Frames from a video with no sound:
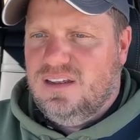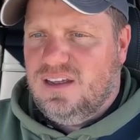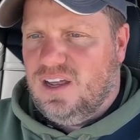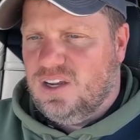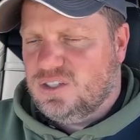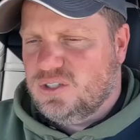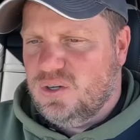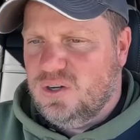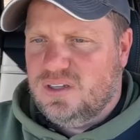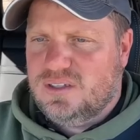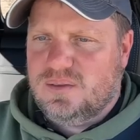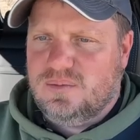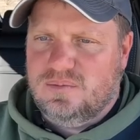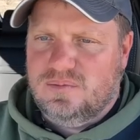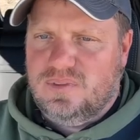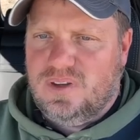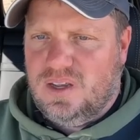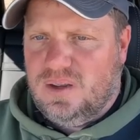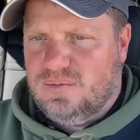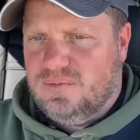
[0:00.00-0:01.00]
I'll show you
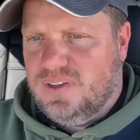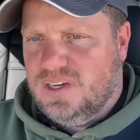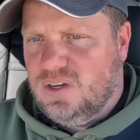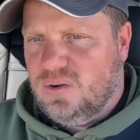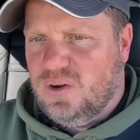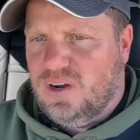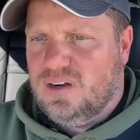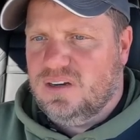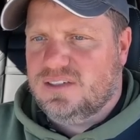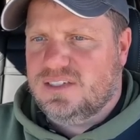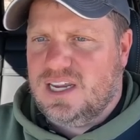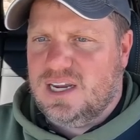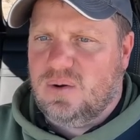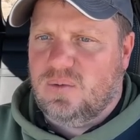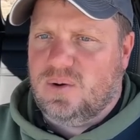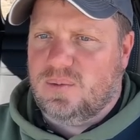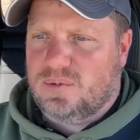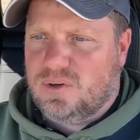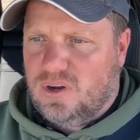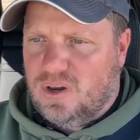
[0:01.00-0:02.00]
some uh, video here in a second
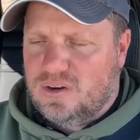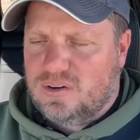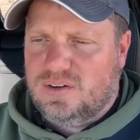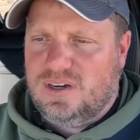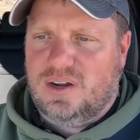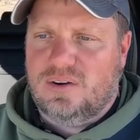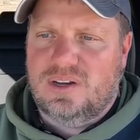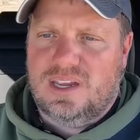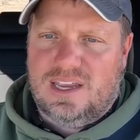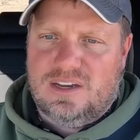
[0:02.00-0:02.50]
where I'm crawling around